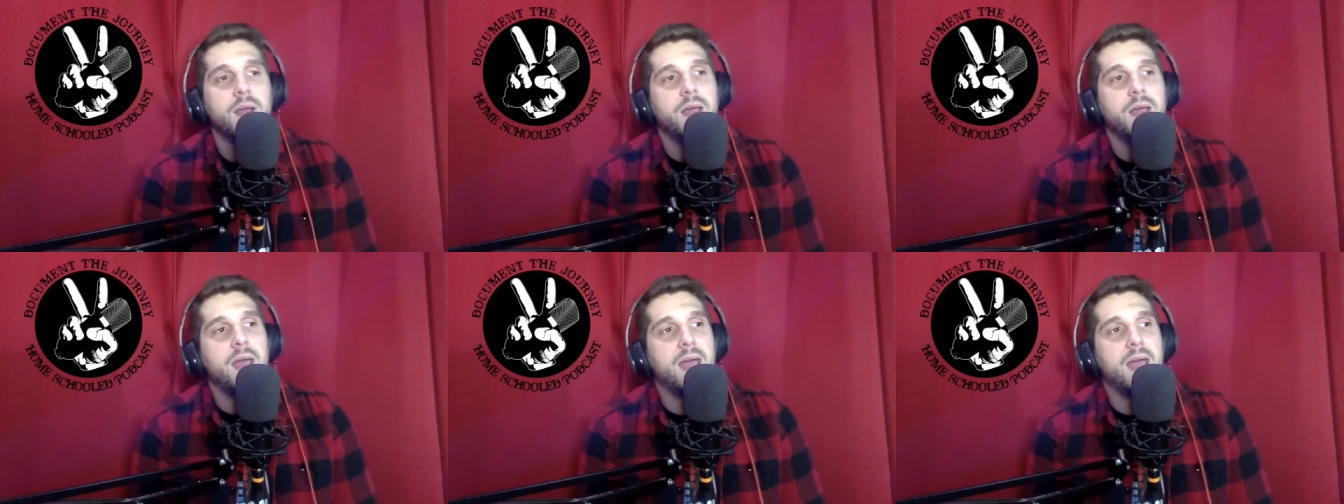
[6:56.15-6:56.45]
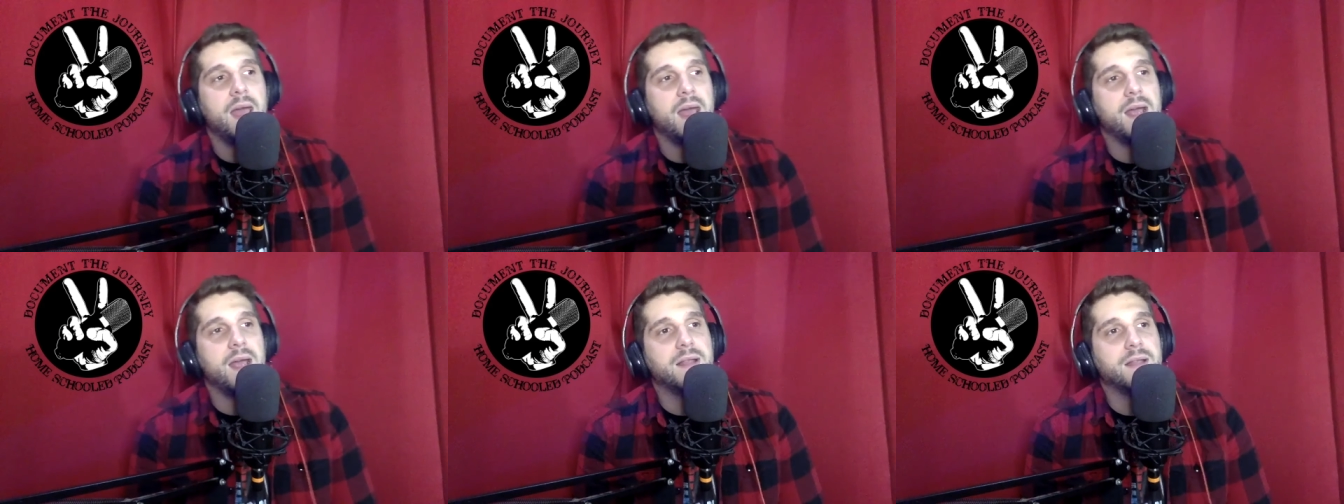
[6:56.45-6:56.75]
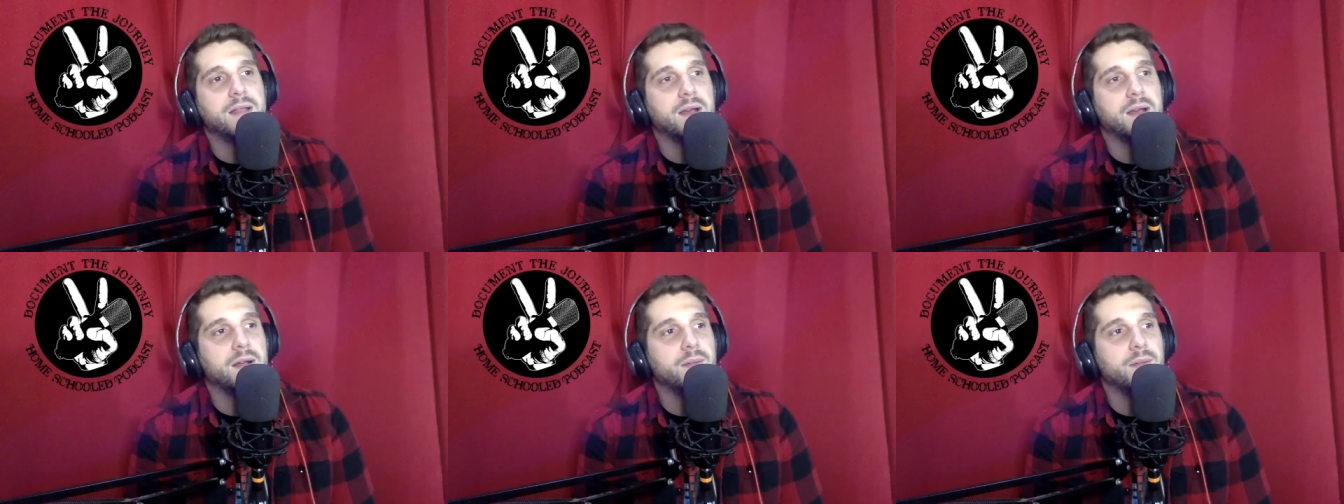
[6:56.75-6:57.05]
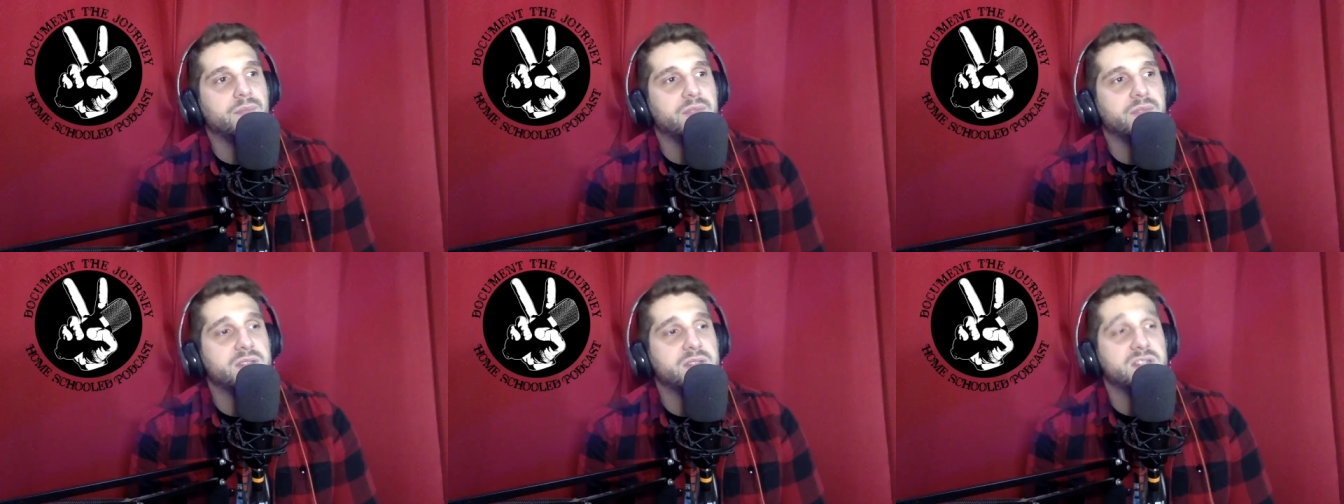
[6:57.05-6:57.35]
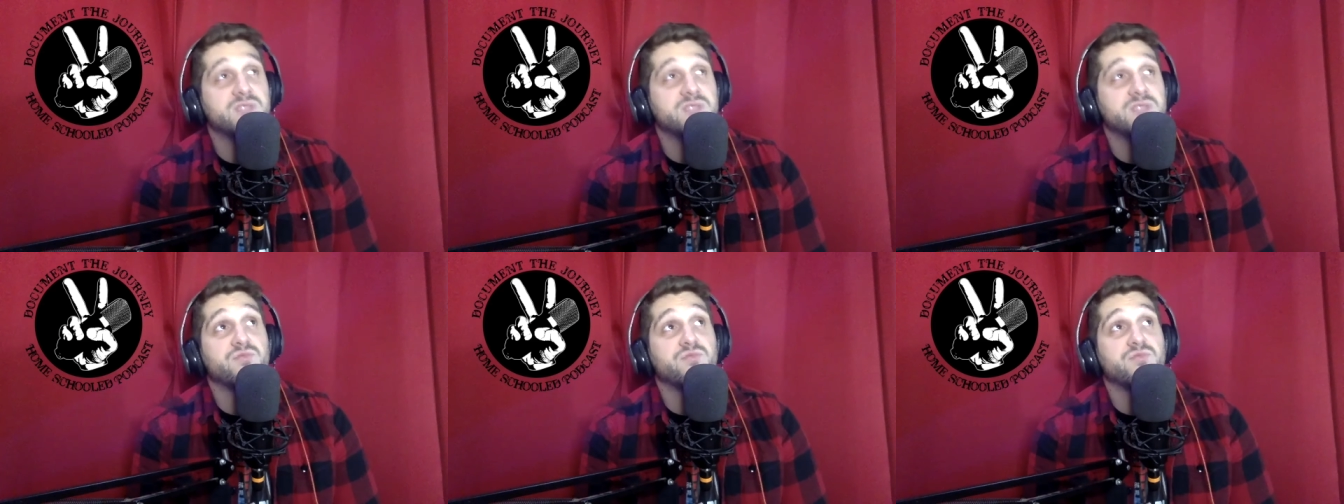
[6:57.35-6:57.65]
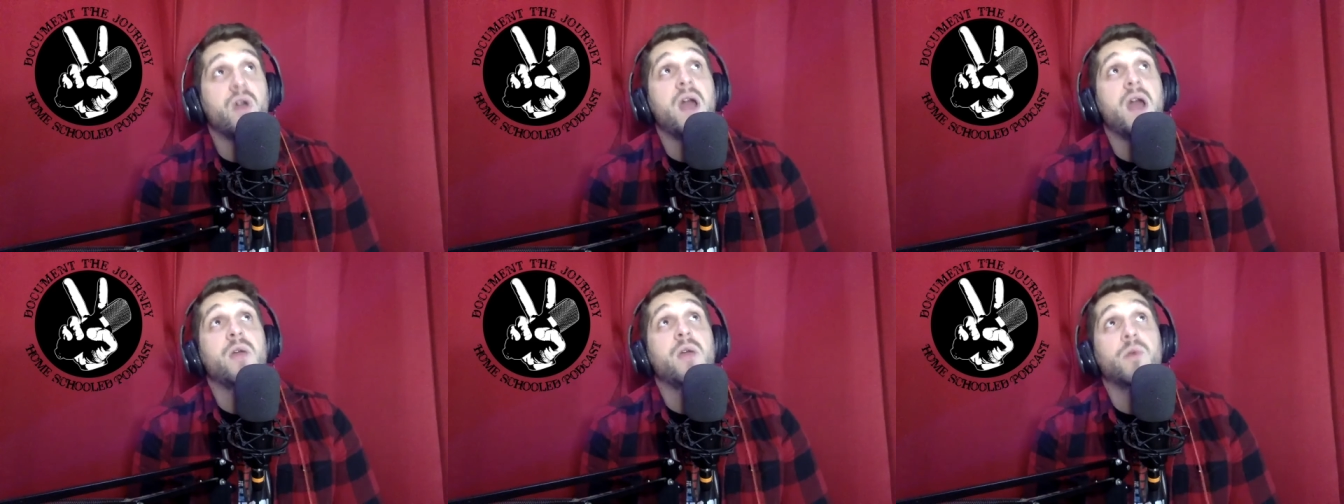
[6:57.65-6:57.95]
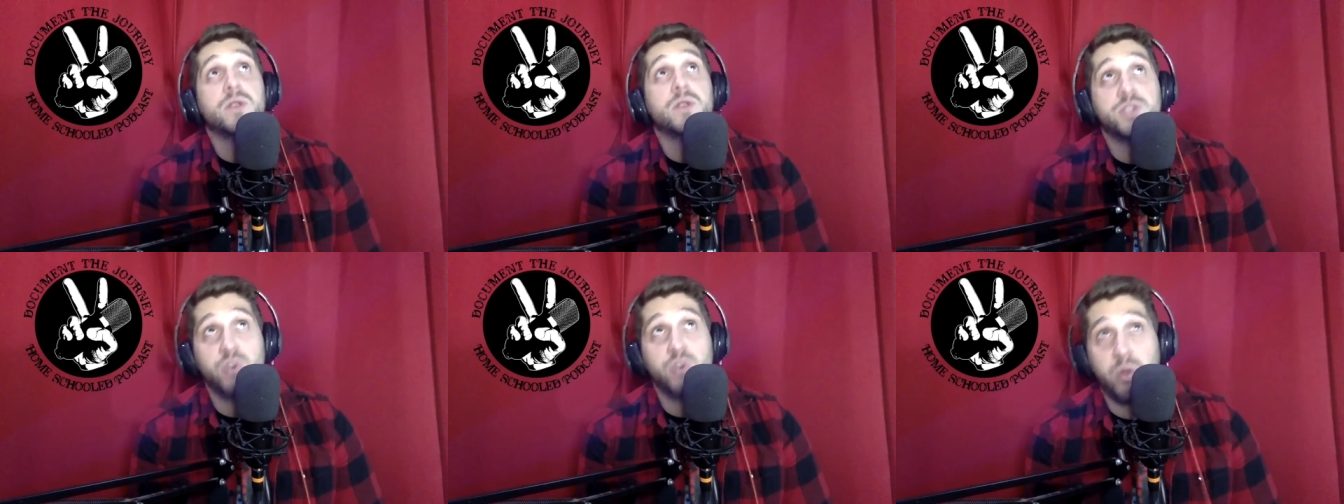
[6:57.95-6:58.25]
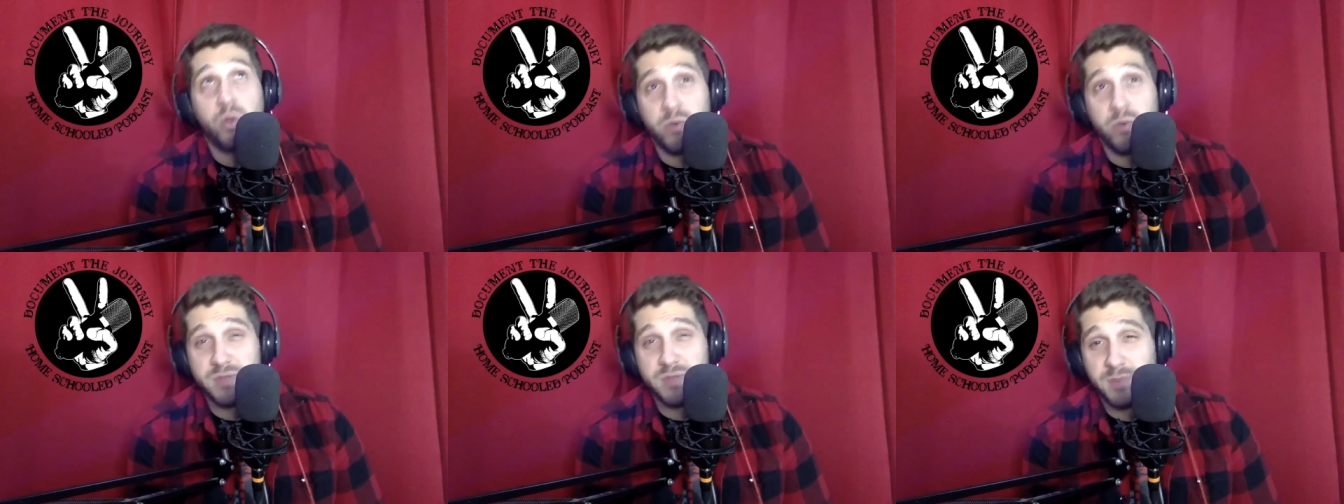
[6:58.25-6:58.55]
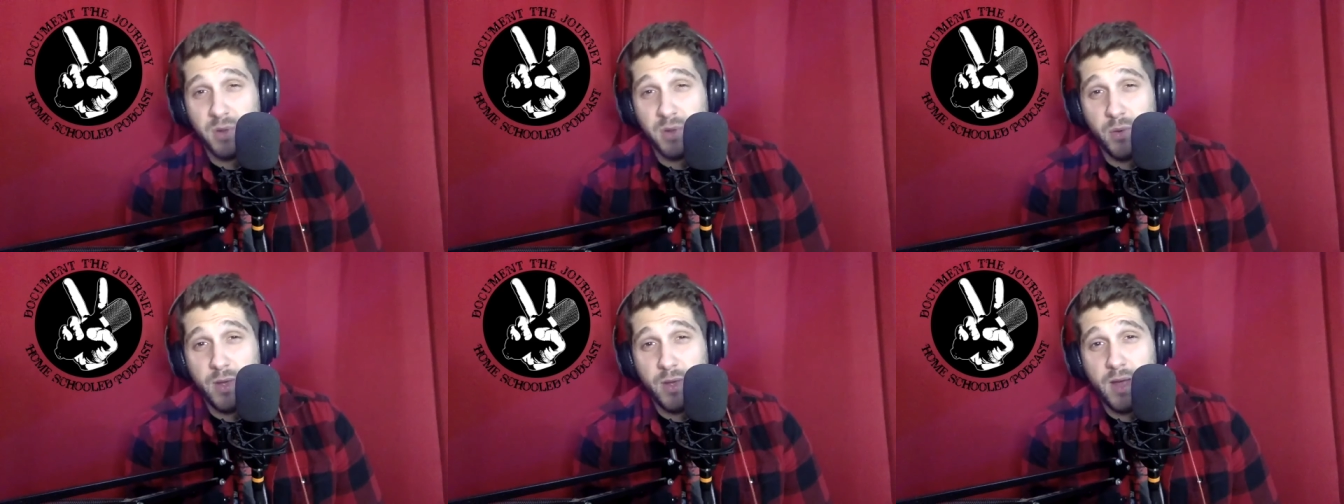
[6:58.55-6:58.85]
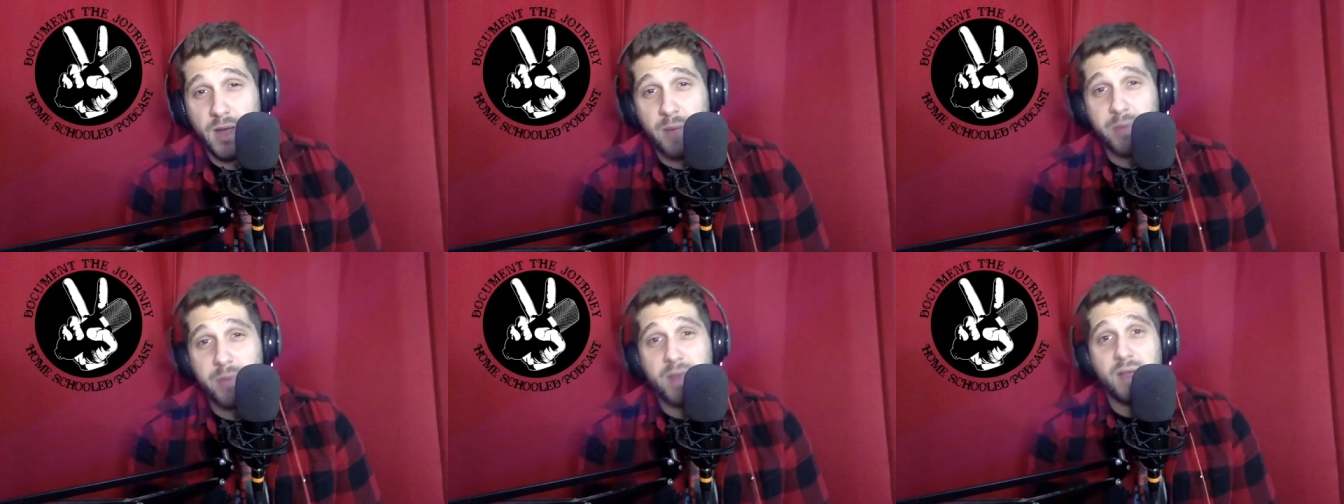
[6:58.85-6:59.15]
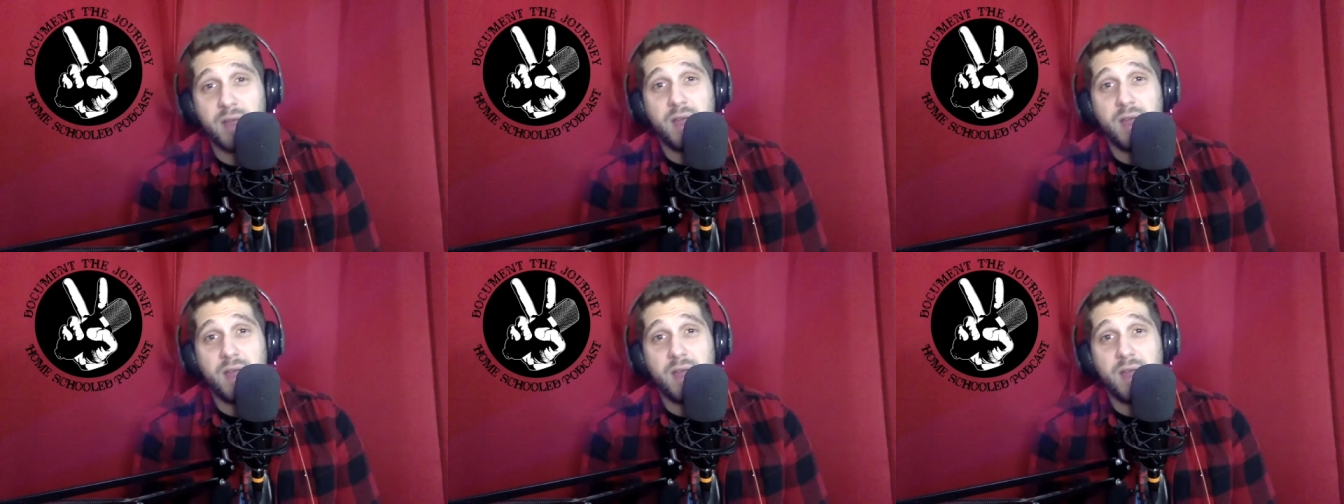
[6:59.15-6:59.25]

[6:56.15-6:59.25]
And this is right when Joey was blowing up.